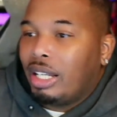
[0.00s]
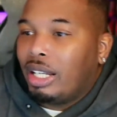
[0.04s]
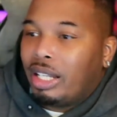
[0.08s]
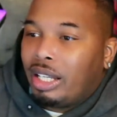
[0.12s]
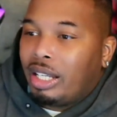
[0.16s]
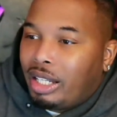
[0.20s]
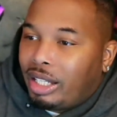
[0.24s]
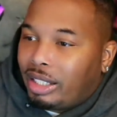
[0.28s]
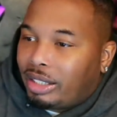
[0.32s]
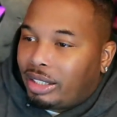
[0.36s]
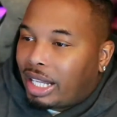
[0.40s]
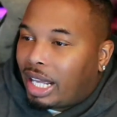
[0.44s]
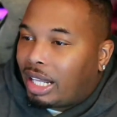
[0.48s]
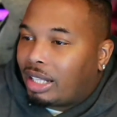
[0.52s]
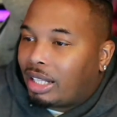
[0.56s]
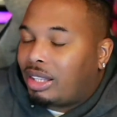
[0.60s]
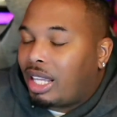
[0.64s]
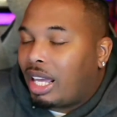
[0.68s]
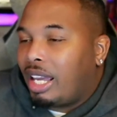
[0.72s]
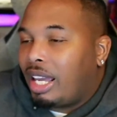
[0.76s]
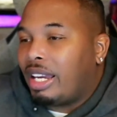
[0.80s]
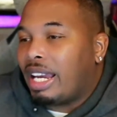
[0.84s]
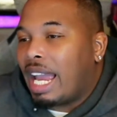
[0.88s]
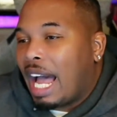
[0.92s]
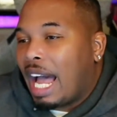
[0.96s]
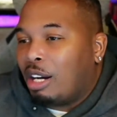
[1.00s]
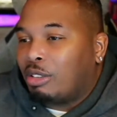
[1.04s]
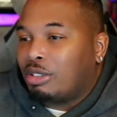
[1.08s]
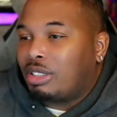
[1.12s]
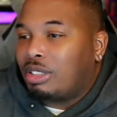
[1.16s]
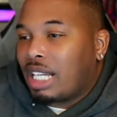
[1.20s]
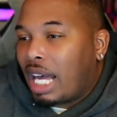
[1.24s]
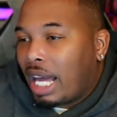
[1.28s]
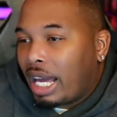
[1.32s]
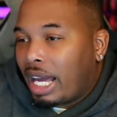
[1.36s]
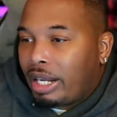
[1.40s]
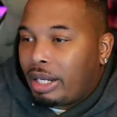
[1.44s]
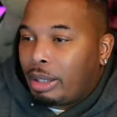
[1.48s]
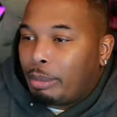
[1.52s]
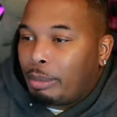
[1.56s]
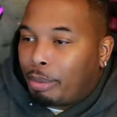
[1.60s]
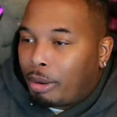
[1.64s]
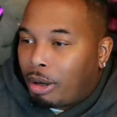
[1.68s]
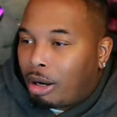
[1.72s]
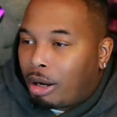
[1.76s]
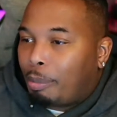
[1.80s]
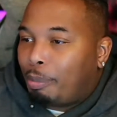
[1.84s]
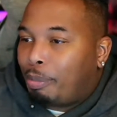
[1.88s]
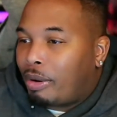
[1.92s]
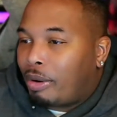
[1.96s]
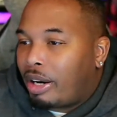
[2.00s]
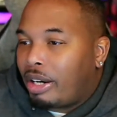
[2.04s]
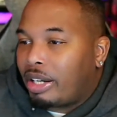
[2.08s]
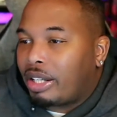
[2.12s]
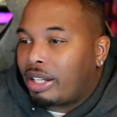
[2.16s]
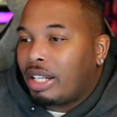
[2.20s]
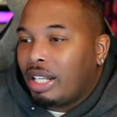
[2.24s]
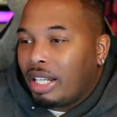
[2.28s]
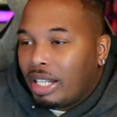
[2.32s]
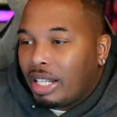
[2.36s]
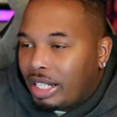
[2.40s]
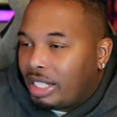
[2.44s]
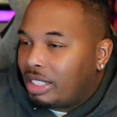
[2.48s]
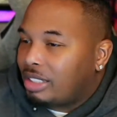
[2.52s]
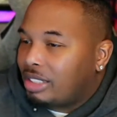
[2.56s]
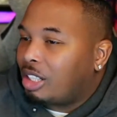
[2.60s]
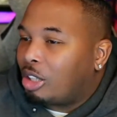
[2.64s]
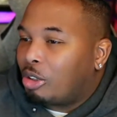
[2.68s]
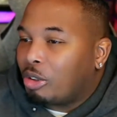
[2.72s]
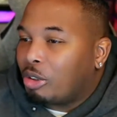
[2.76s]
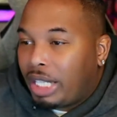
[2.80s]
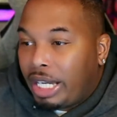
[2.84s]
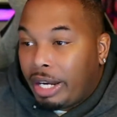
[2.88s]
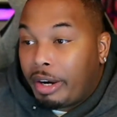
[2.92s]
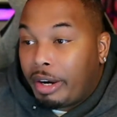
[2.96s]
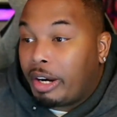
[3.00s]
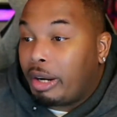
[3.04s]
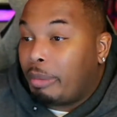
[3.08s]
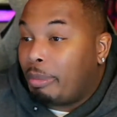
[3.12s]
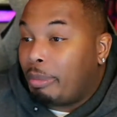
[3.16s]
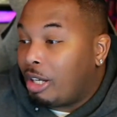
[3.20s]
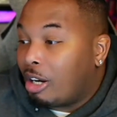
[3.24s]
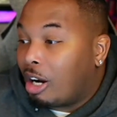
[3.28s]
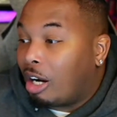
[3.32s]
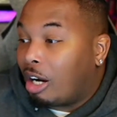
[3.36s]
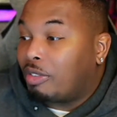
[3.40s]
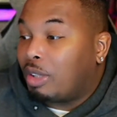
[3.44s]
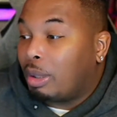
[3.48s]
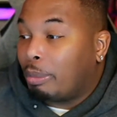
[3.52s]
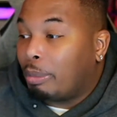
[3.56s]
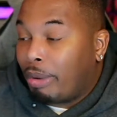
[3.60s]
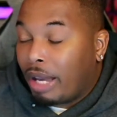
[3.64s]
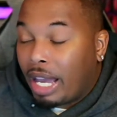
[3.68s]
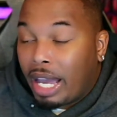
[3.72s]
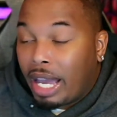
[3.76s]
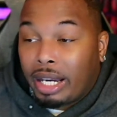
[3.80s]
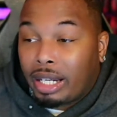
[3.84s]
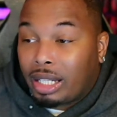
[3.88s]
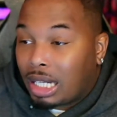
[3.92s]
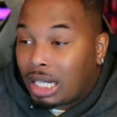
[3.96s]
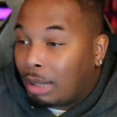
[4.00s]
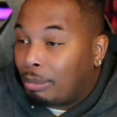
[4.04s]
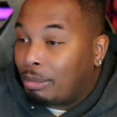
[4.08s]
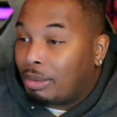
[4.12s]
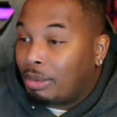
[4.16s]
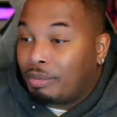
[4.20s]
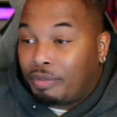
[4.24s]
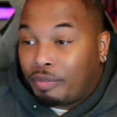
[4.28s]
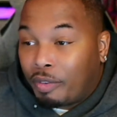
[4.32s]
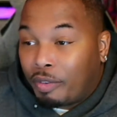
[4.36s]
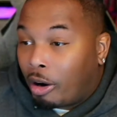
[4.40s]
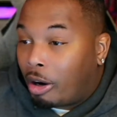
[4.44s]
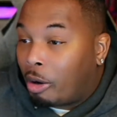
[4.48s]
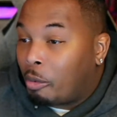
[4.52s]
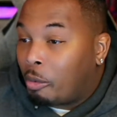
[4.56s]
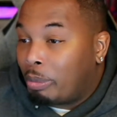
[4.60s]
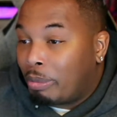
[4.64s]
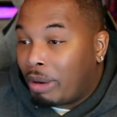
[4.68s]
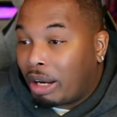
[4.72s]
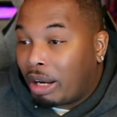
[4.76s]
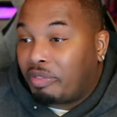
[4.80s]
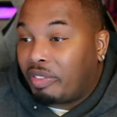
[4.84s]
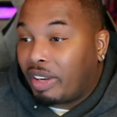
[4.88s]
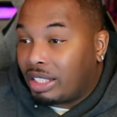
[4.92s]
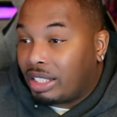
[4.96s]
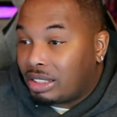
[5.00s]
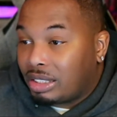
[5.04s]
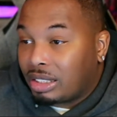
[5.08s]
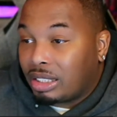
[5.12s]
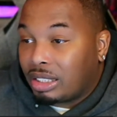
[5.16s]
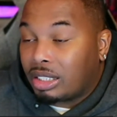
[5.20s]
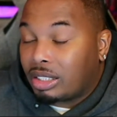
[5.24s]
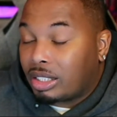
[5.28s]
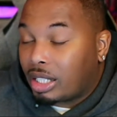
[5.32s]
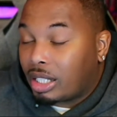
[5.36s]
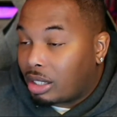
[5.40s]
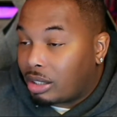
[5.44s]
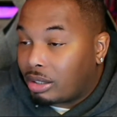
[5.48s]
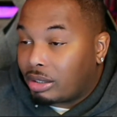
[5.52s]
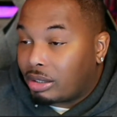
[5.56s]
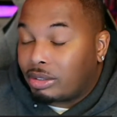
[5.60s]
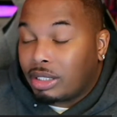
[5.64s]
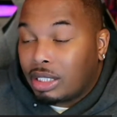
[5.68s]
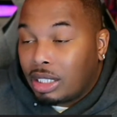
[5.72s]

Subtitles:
hit that thing outside of the ballpark is going to carry me off the bag and I'm going to fall with my face in the dirt.